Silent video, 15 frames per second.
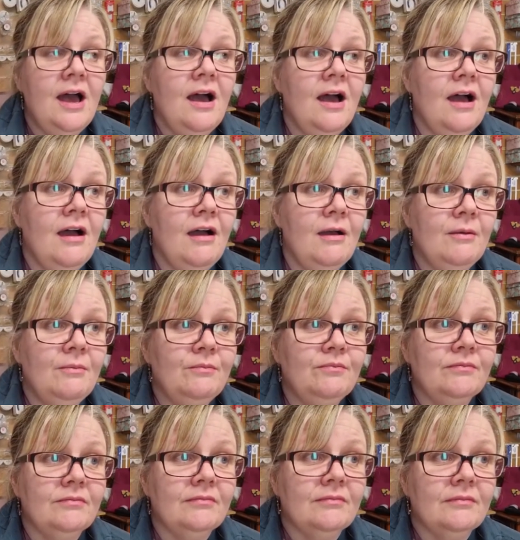
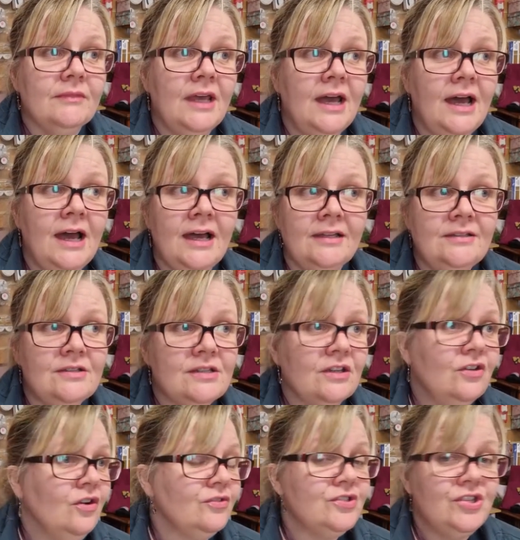and
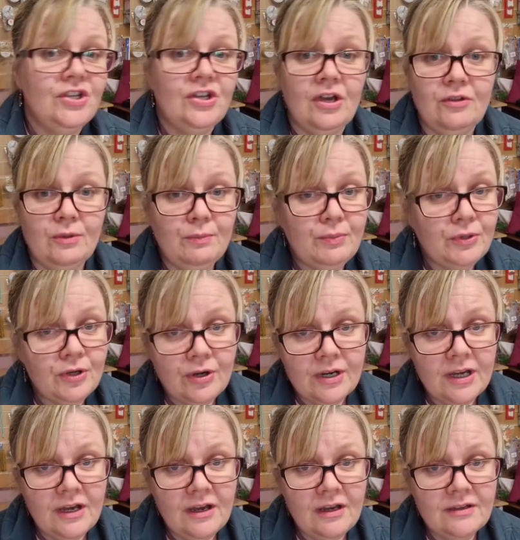got to know the
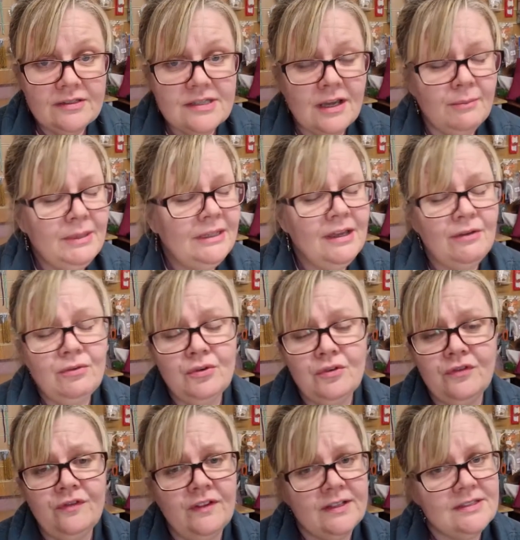products. I mean, they're all
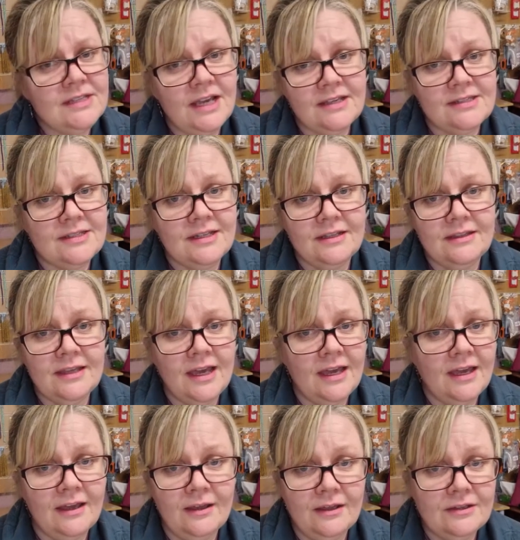fantastic there.